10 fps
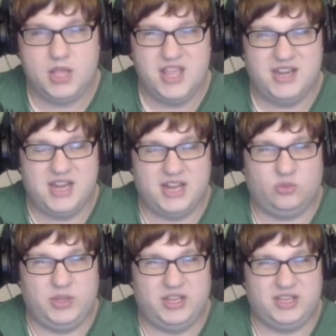Next
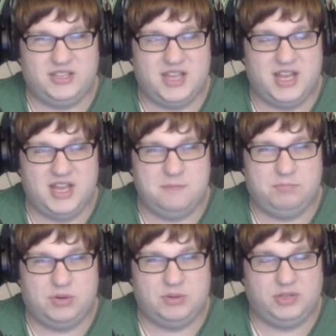week, I'm
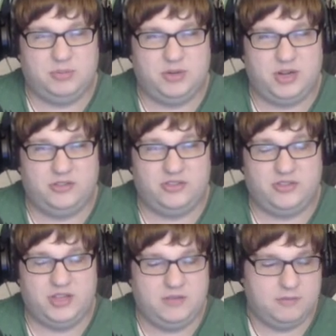probably going to put out something
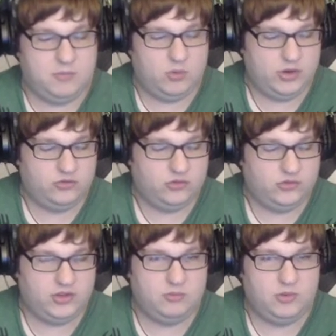even more
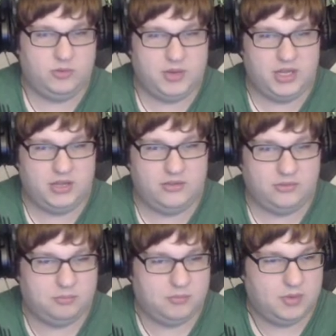interesting with minis.
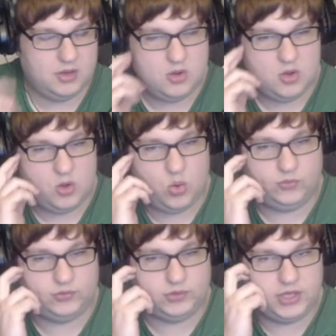
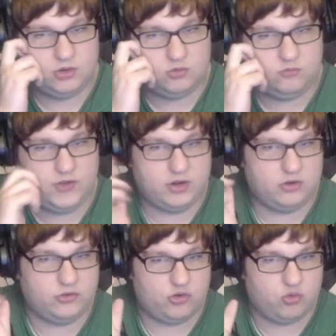Hopefully.
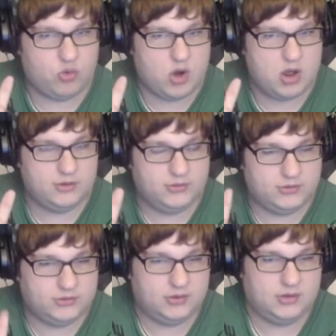Fingers crossed.